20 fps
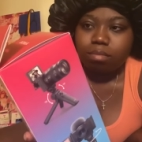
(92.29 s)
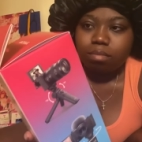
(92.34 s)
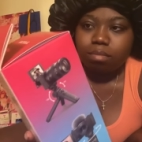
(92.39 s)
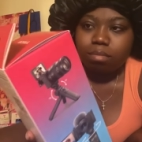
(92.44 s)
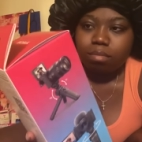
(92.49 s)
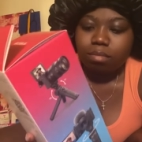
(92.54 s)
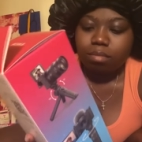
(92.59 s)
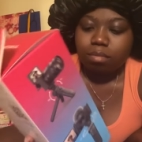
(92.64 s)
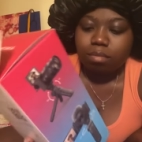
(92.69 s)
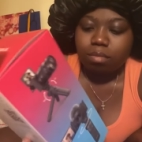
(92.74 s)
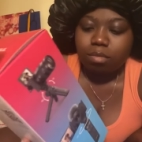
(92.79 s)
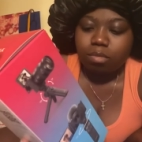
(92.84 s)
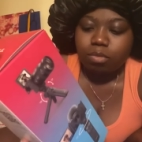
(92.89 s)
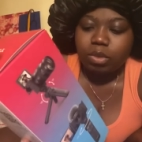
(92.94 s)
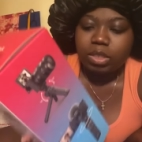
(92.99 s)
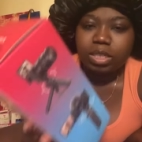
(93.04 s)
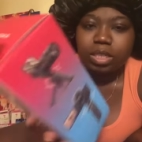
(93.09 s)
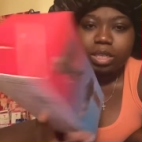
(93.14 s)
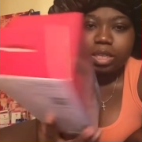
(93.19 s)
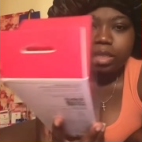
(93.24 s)
what's in this
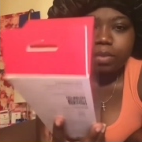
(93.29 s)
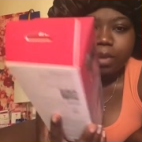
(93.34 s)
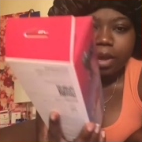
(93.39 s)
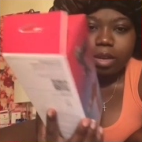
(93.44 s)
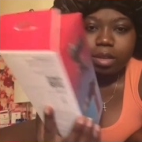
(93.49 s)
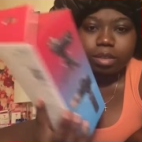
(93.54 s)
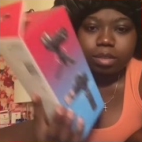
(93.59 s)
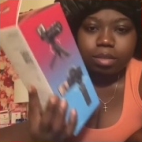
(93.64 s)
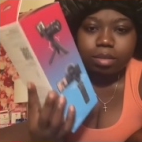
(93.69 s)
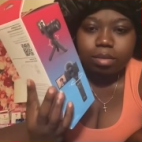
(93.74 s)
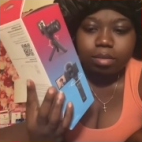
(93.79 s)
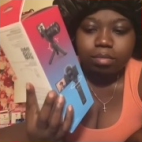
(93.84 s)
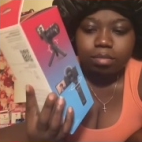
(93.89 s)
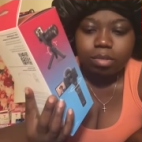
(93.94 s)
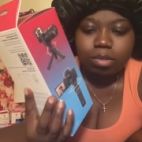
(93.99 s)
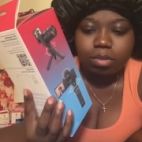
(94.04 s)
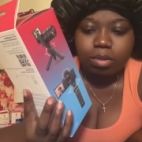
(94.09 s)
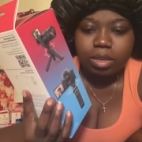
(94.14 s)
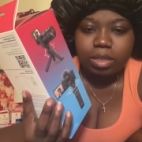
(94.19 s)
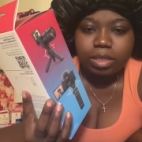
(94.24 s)
box. So let's see.
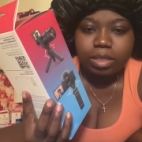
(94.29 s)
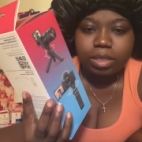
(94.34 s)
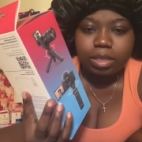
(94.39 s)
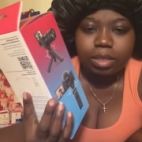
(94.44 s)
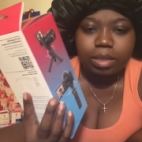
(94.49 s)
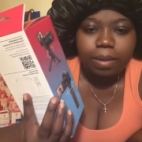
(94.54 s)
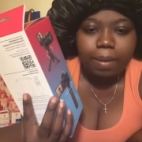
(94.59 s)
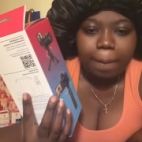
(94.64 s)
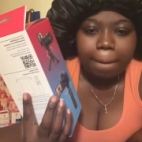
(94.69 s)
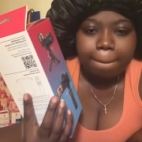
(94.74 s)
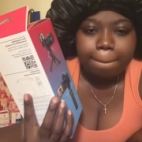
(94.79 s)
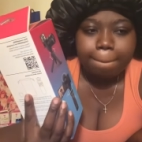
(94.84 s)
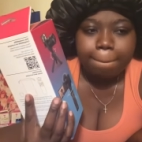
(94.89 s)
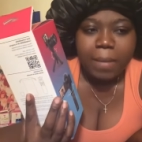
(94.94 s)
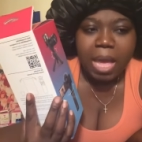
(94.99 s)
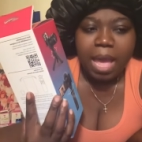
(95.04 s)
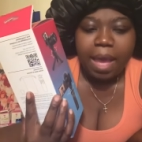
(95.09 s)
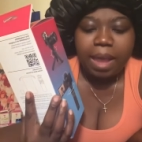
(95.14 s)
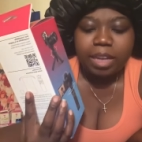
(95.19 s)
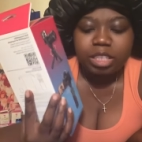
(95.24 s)
Actually,
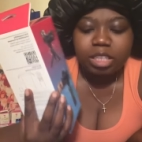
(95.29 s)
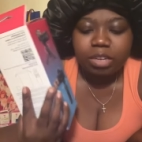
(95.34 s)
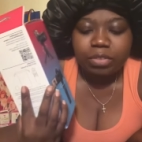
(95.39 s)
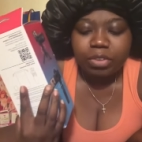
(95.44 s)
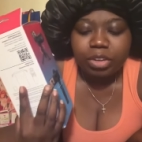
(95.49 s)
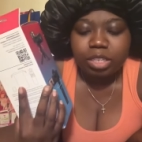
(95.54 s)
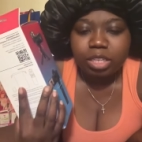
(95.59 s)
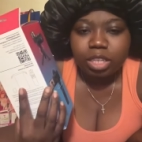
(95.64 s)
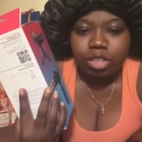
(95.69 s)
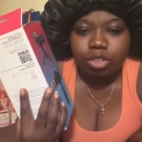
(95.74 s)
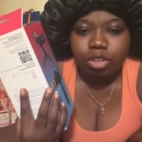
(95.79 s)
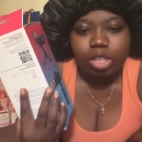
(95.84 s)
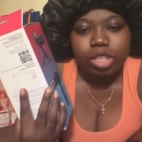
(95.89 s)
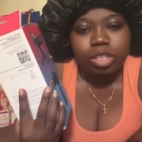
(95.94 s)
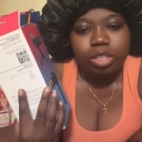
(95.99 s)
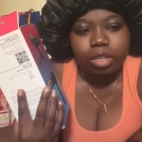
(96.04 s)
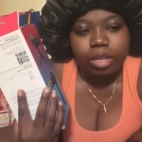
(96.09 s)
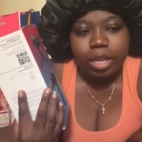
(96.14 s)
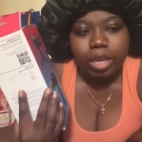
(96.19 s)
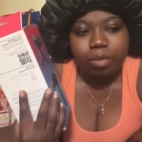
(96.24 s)
first let's charge the camera
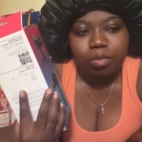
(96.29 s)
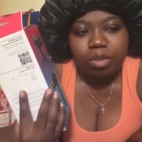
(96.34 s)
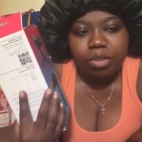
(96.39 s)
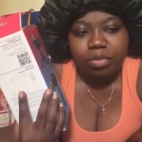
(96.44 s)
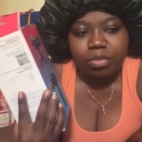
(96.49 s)
first.